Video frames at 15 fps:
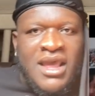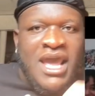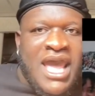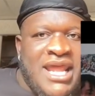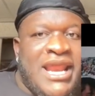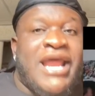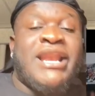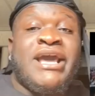
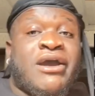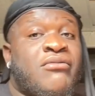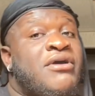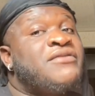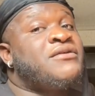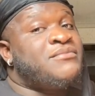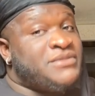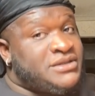And that nigga
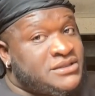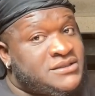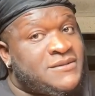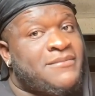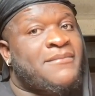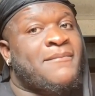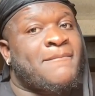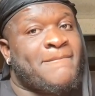rhythm is.
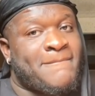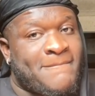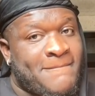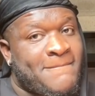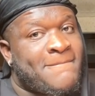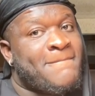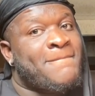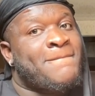
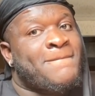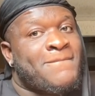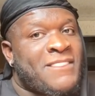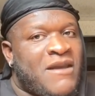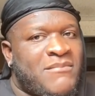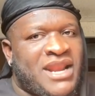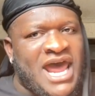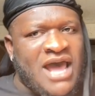
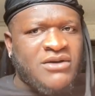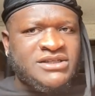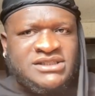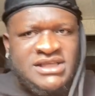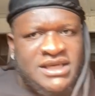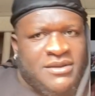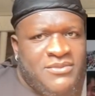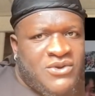But I was
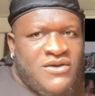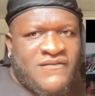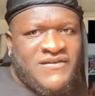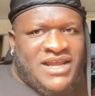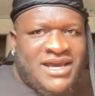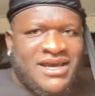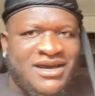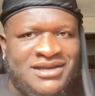thinking more of
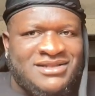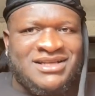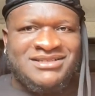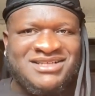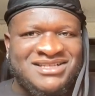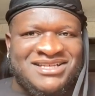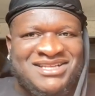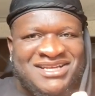like a.
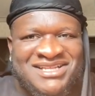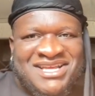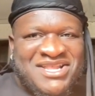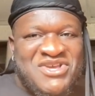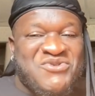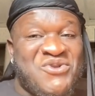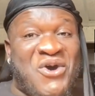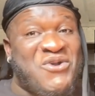
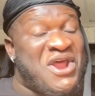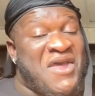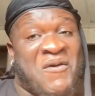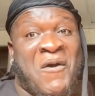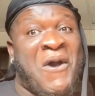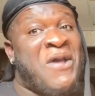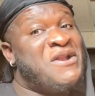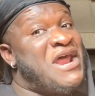You know that.
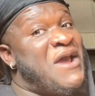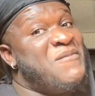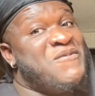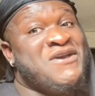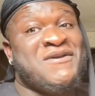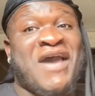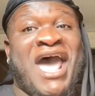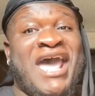They
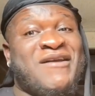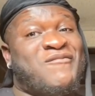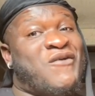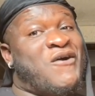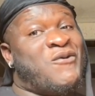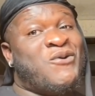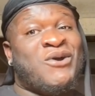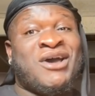be. Hey,
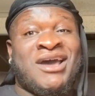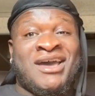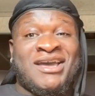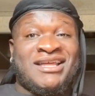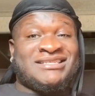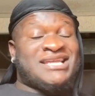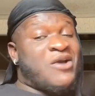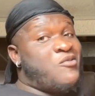bro.
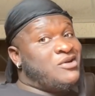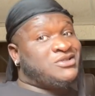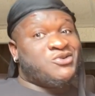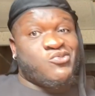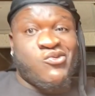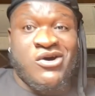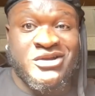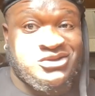Say what you
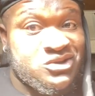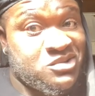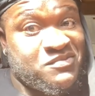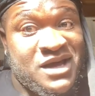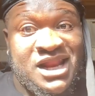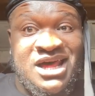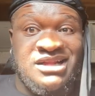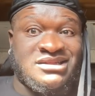want to
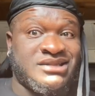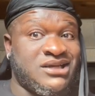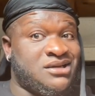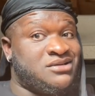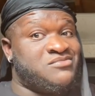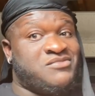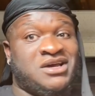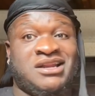about
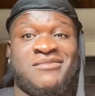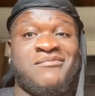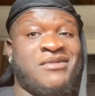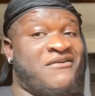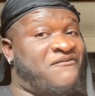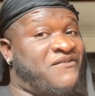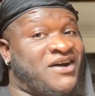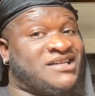Latinos, man. Them
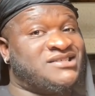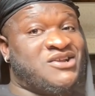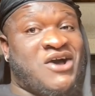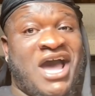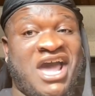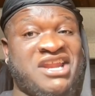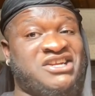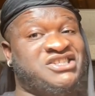motherfuckers know
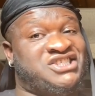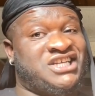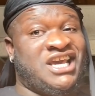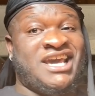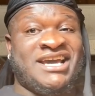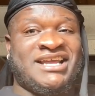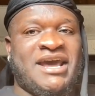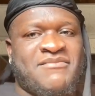how to
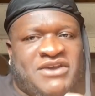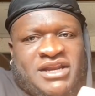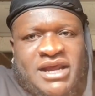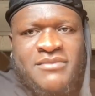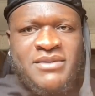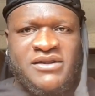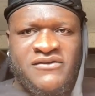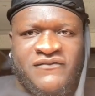jig. They be in that
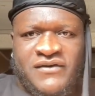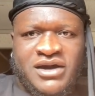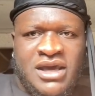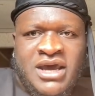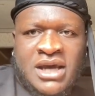motherfucker.